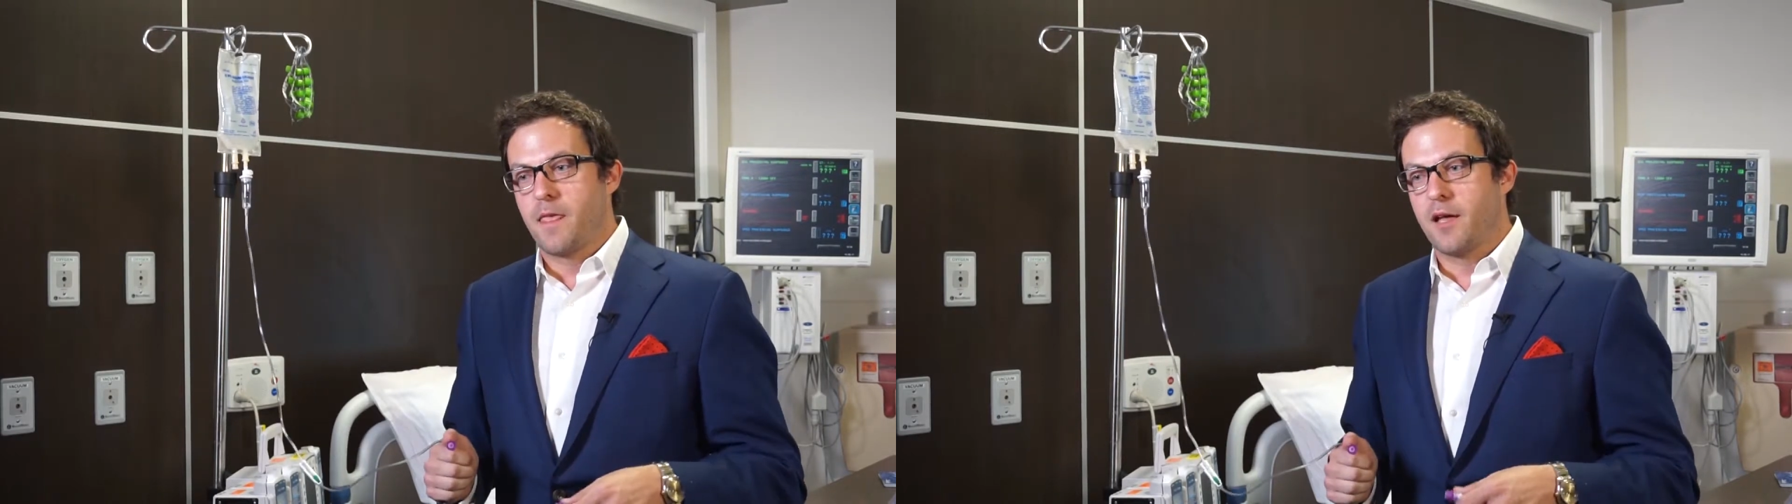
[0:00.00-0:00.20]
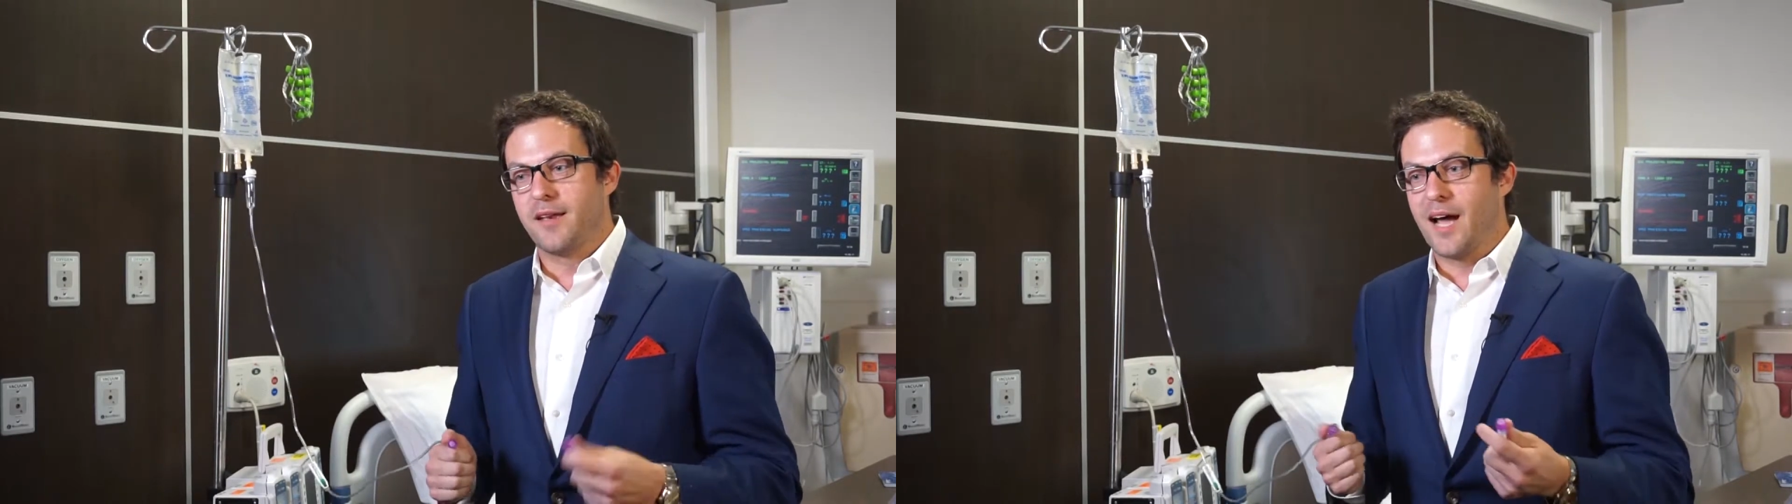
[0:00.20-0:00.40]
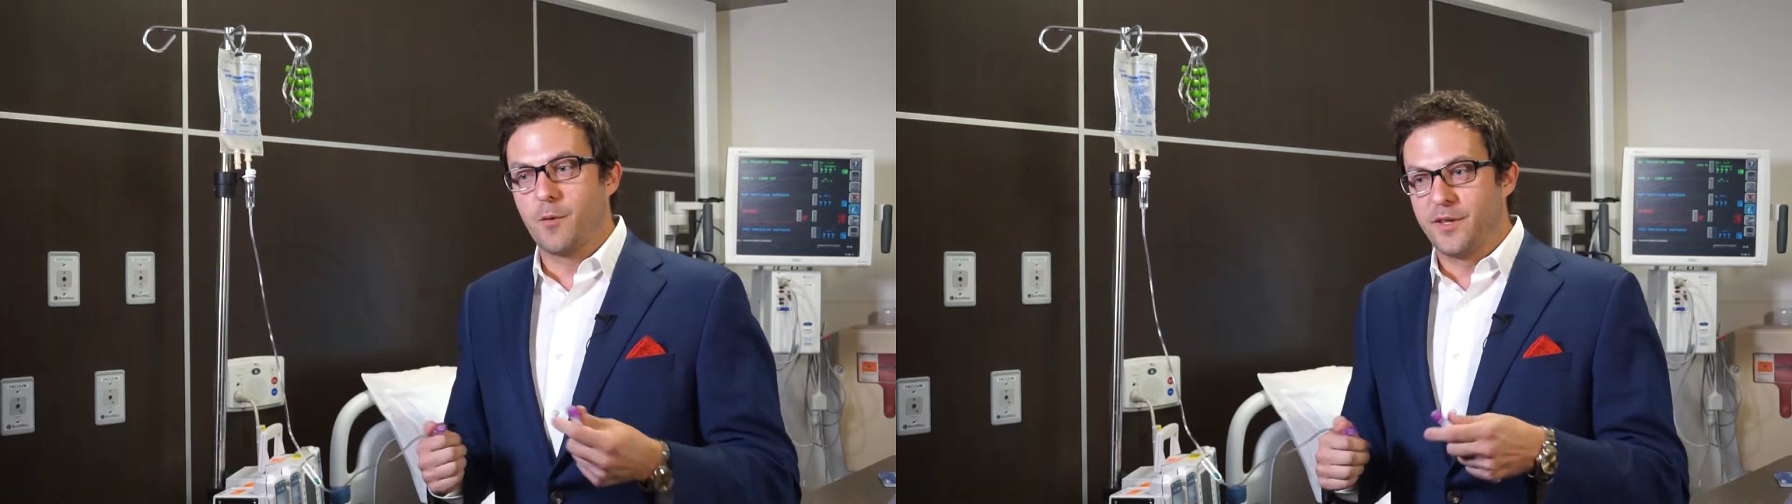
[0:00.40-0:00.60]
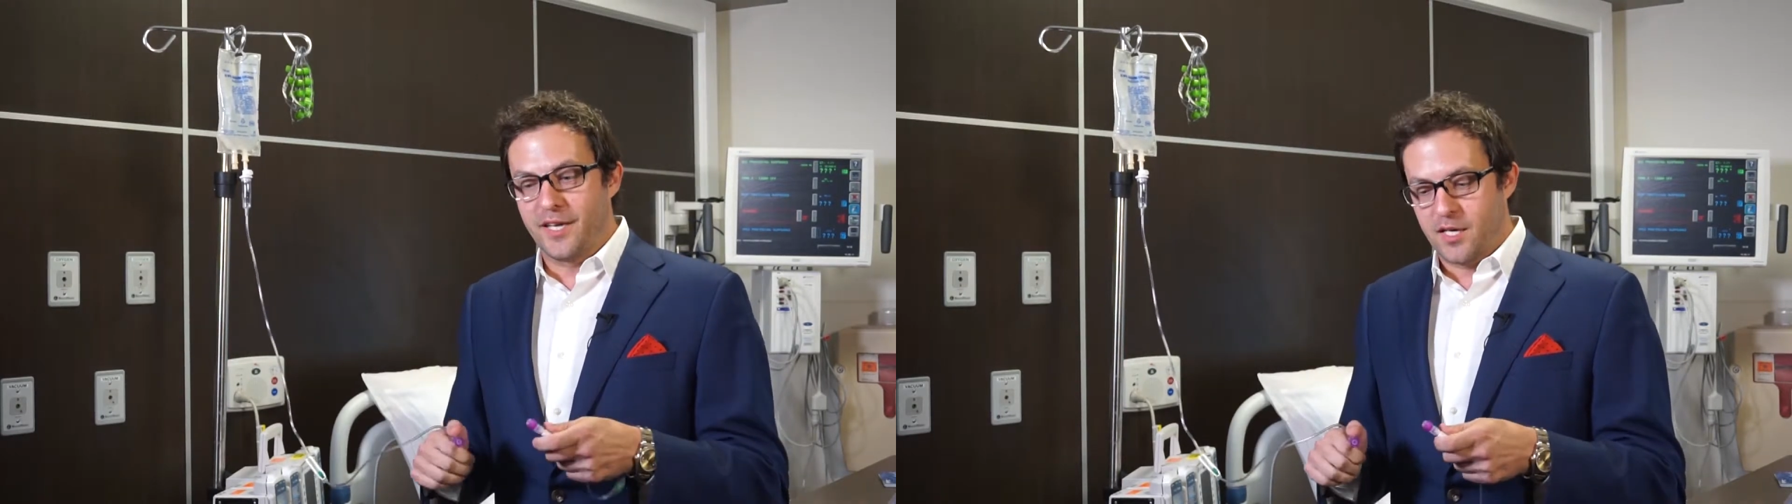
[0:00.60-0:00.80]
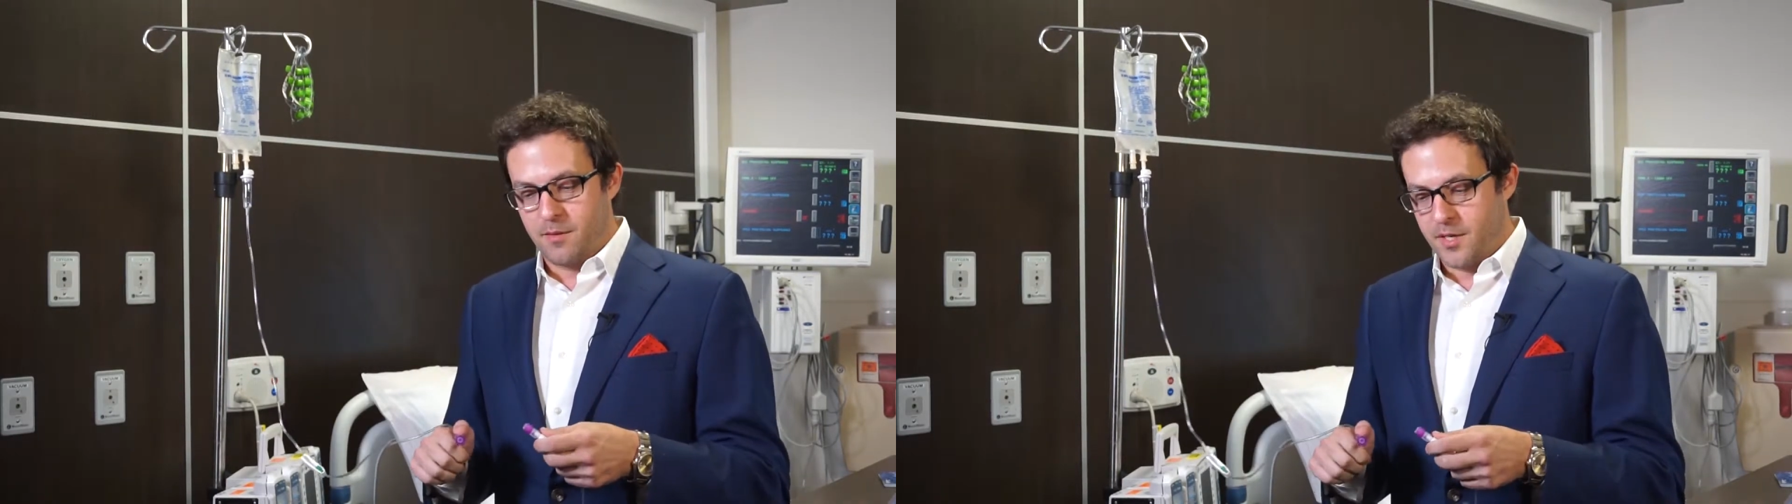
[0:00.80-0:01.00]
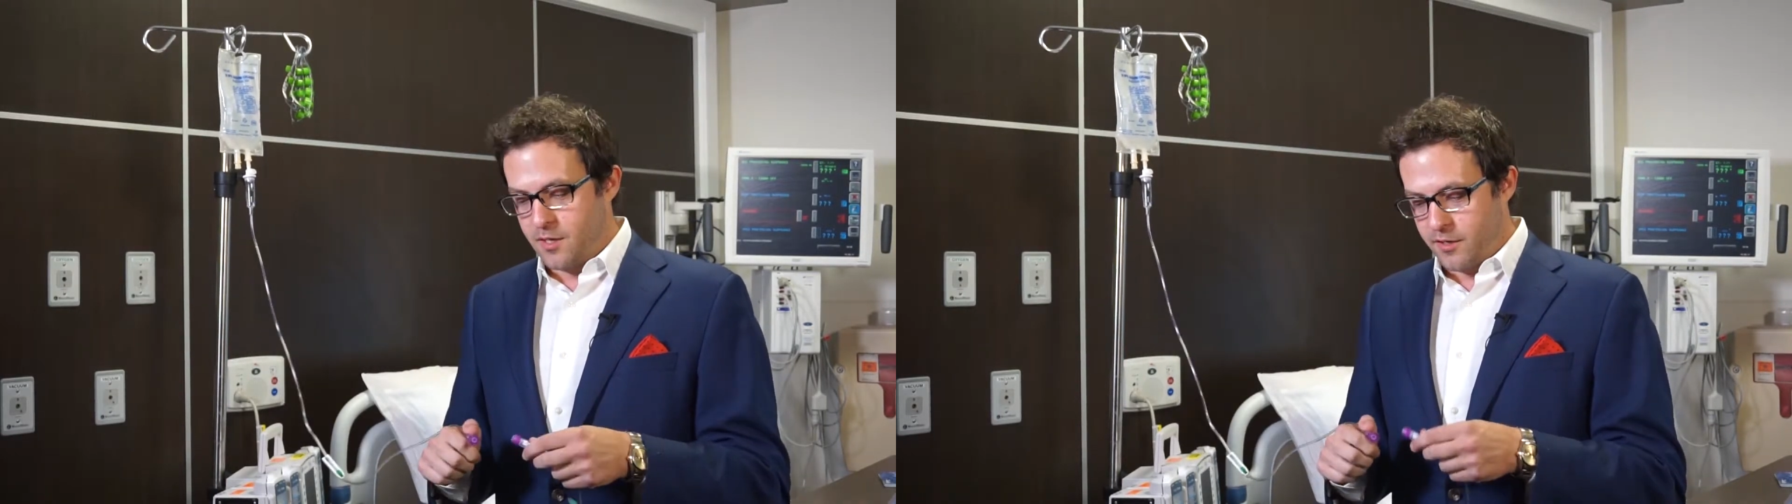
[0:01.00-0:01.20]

And now when they come in,